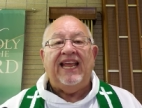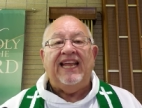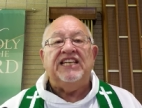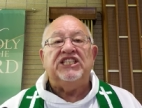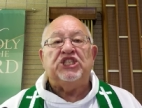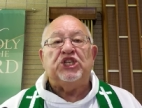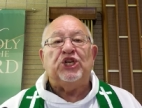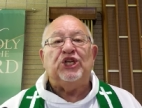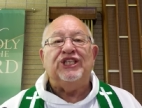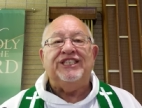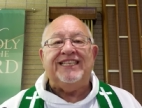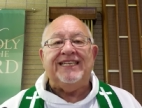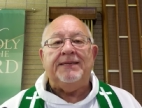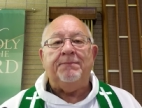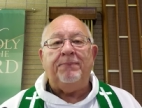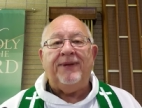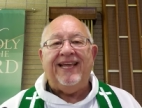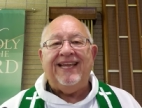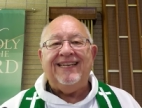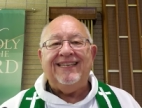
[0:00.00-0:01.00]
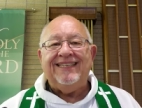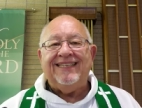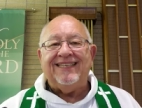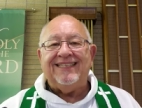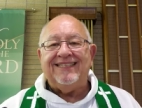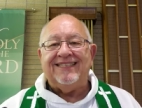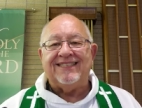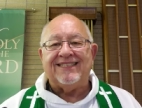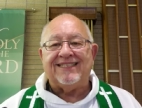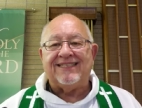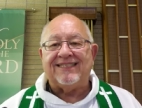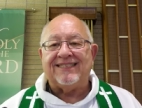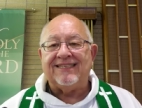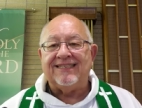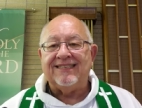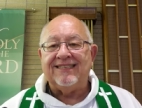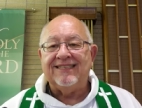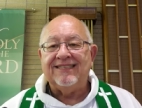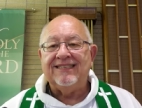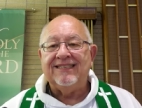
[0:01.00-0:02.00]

interdependence,